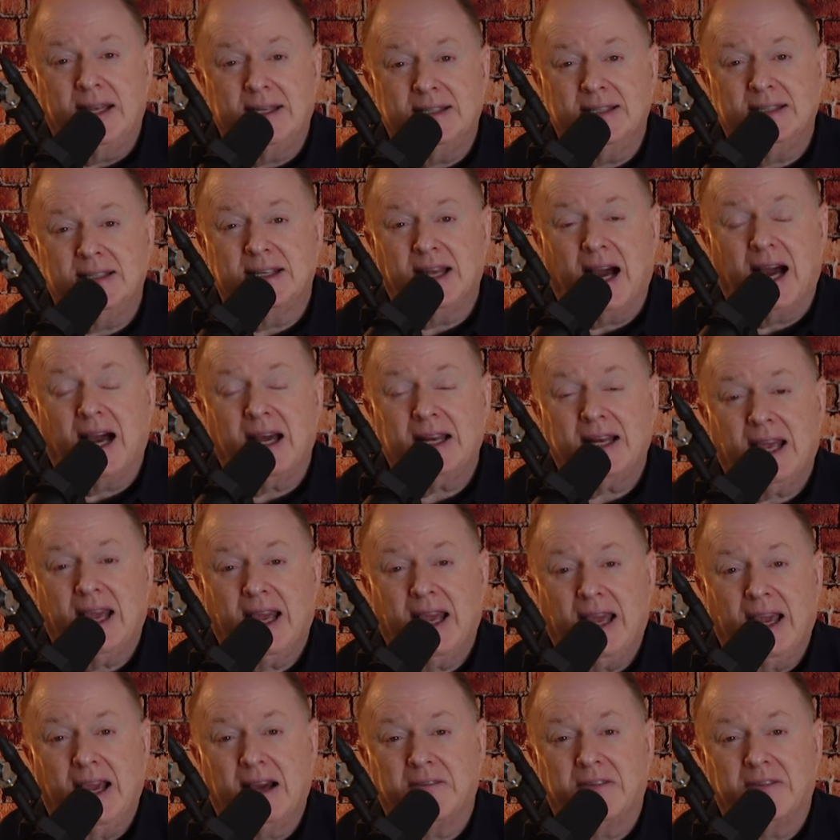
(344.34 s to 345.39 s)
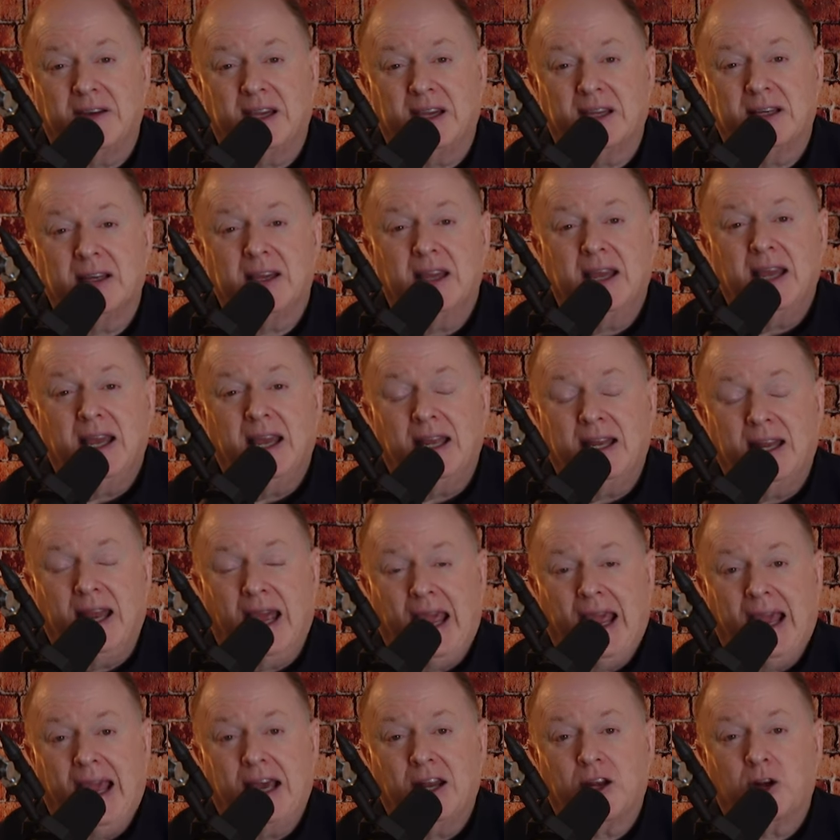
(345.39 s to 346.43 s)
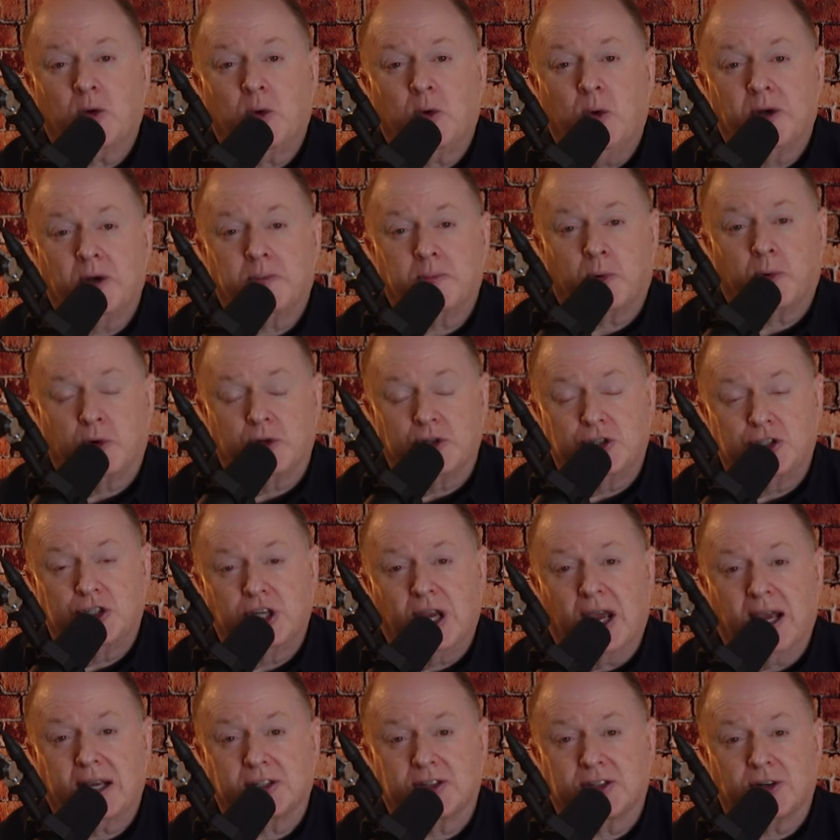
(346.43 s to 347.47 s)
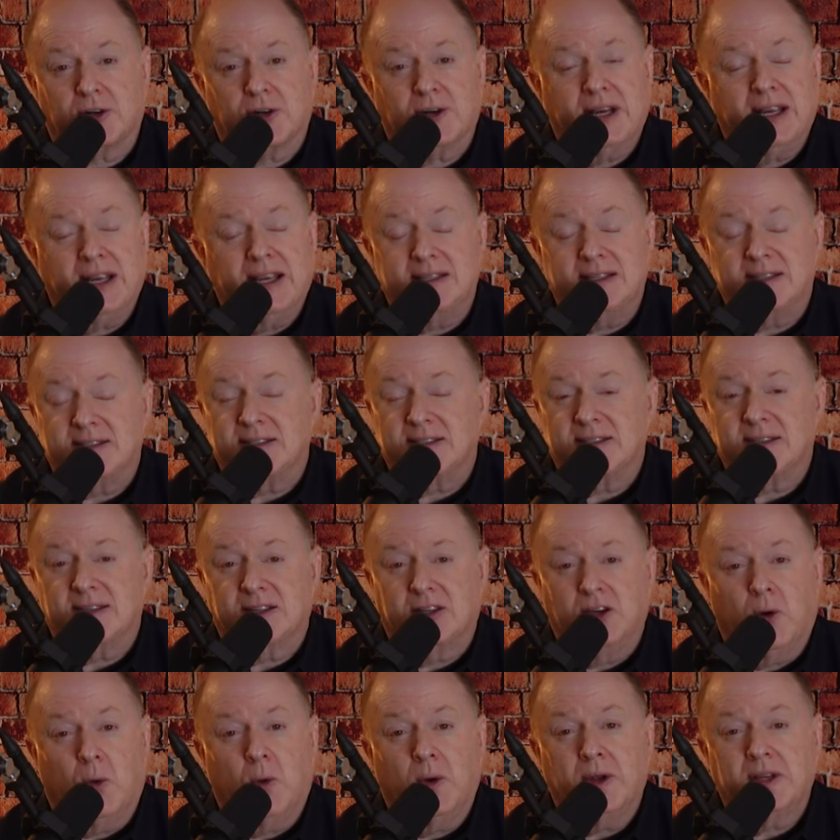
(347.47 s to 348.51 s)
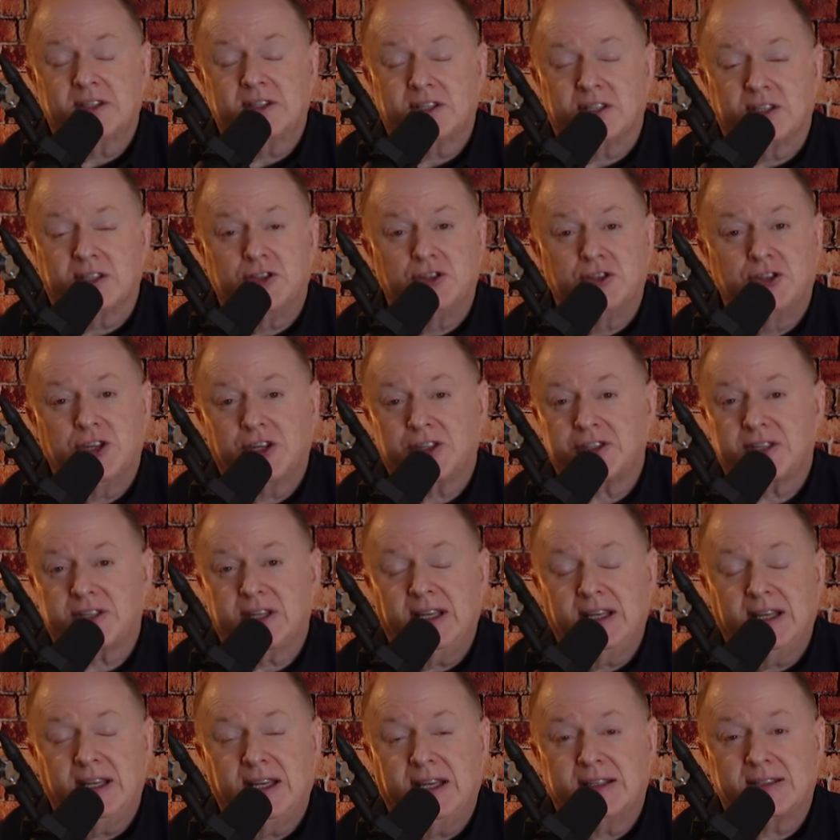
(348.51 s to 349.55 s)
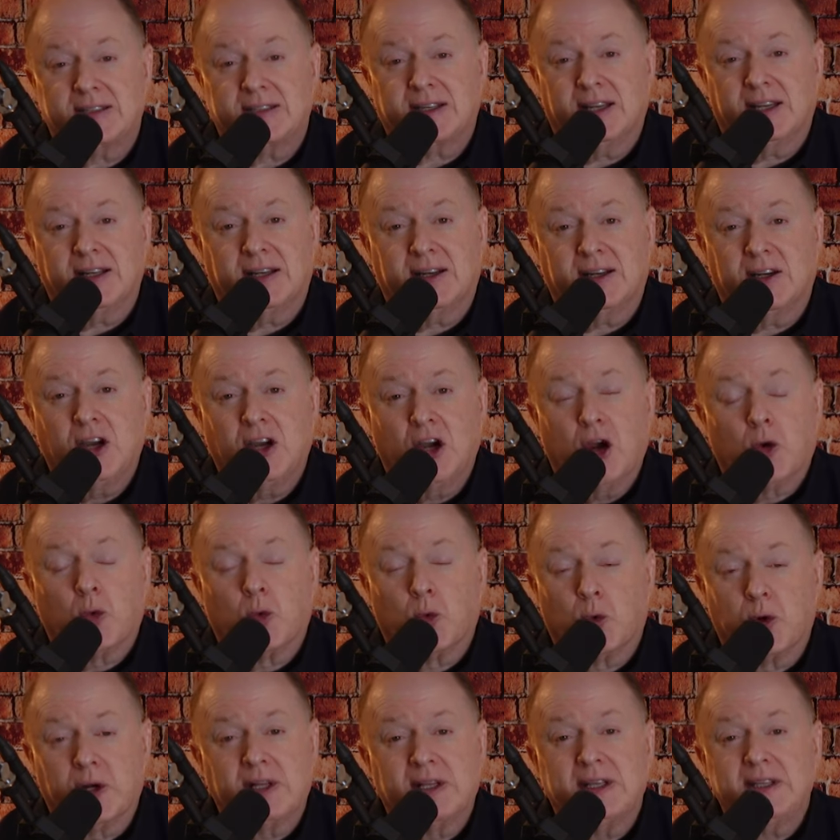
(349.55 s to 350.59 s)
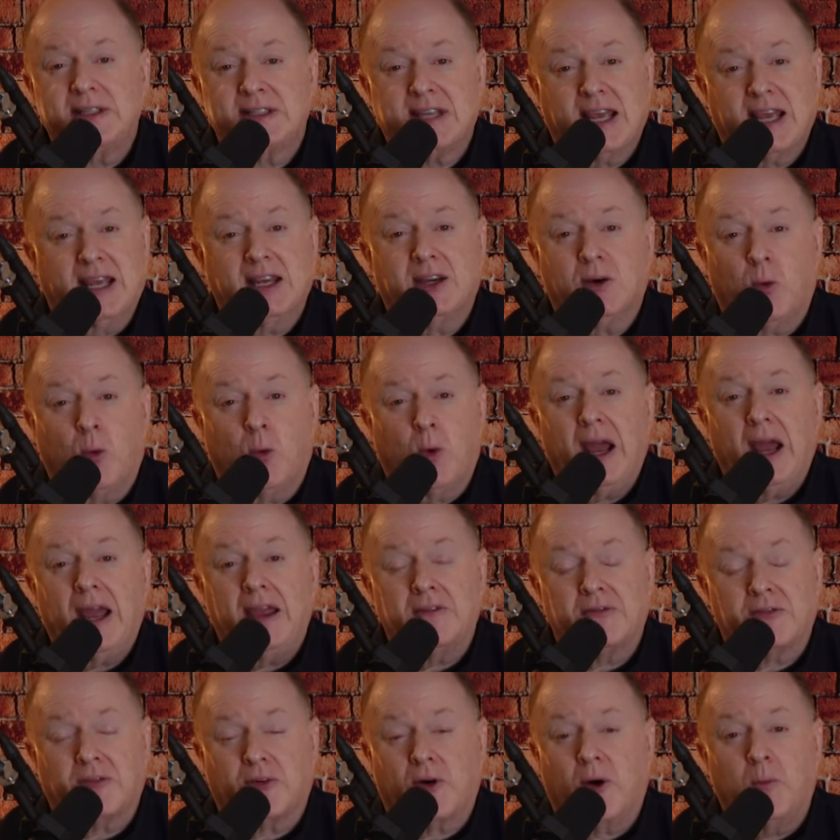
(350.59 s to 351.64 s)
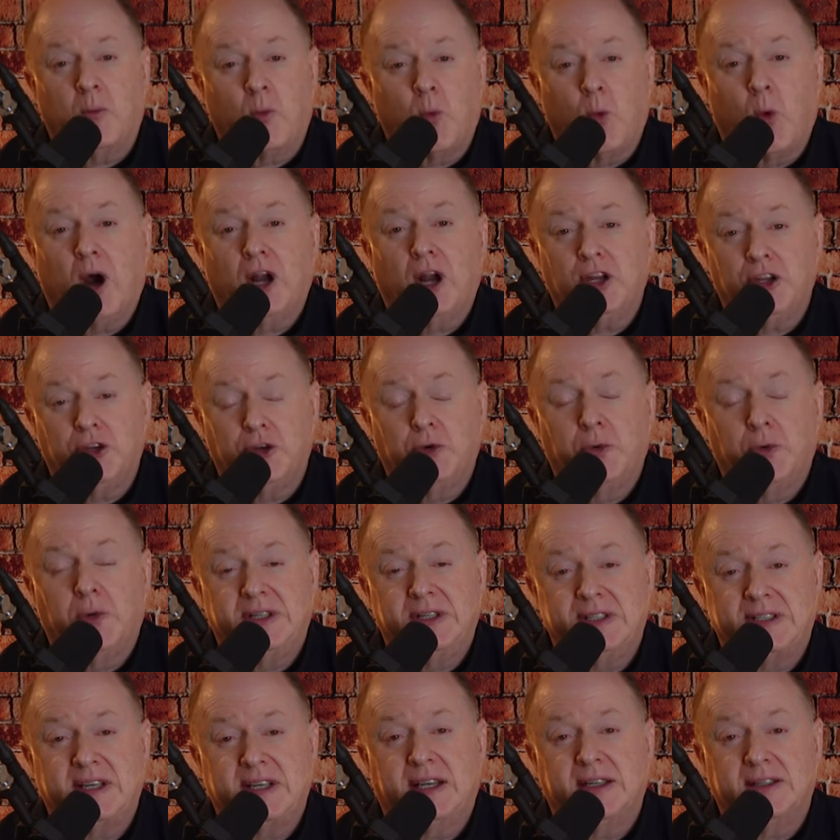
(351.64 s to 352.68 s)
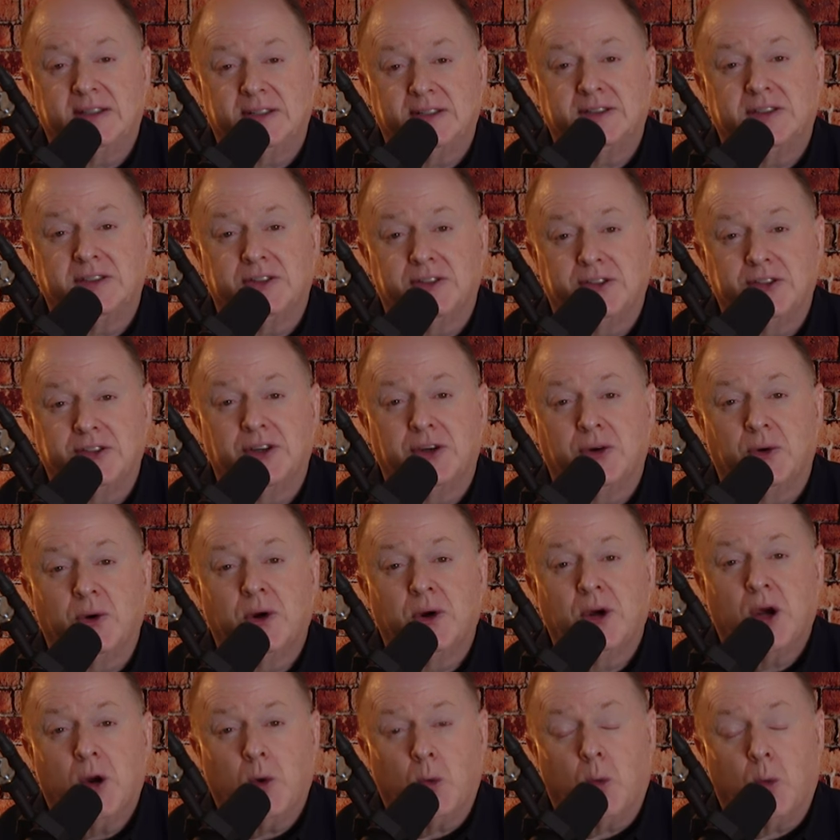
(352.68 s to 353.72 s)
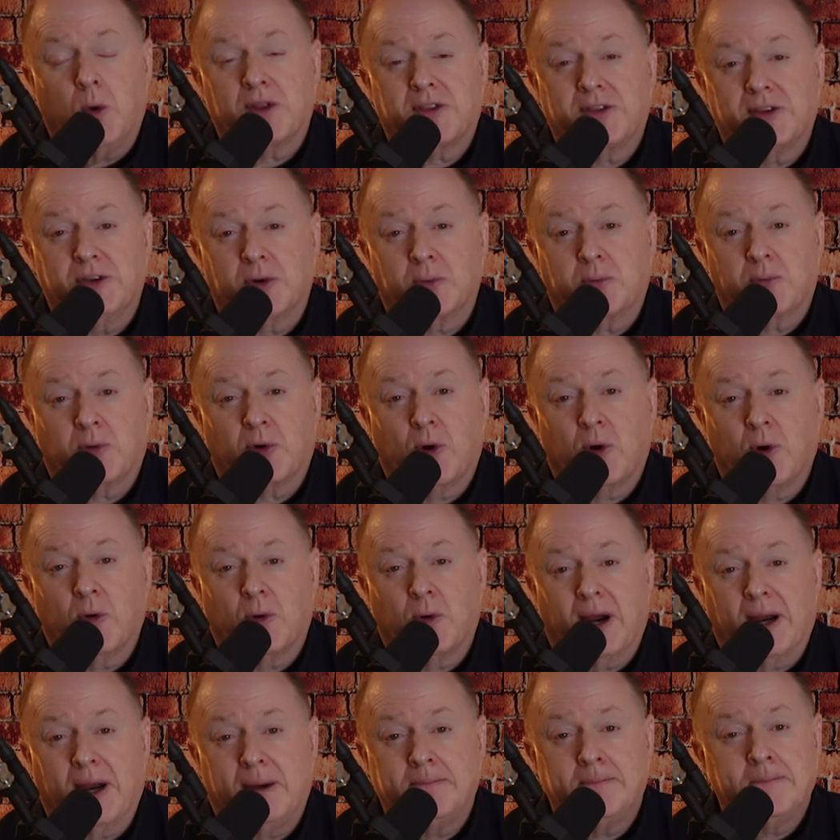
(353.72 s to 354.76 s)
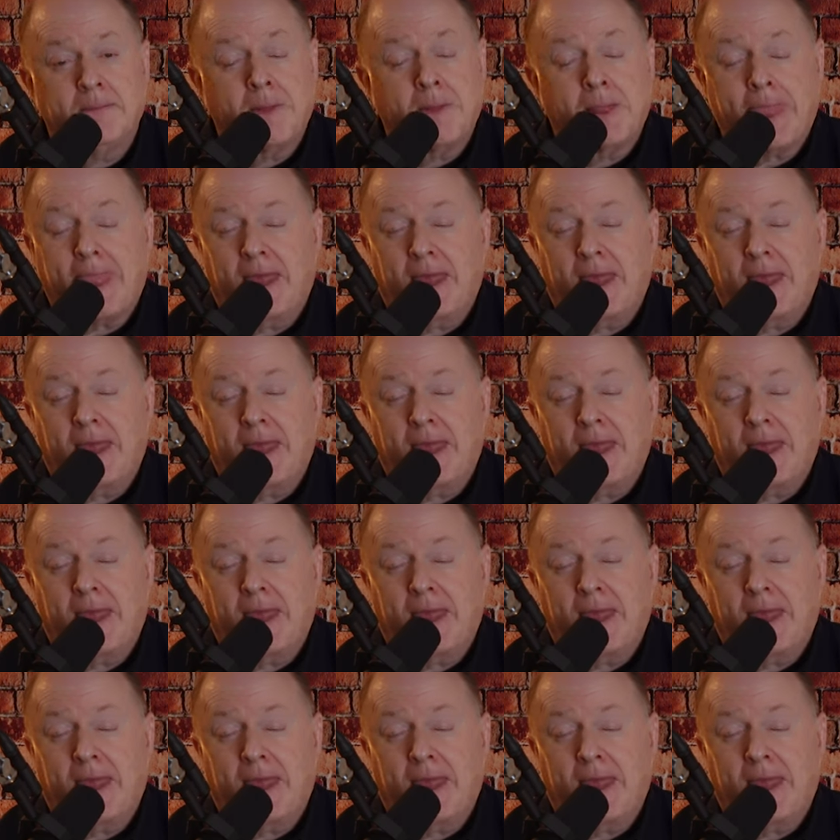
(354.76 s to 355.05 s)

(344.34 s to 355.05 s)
and not having an adequate projector is going to just, it's going to really take away from what you intended to do with your program.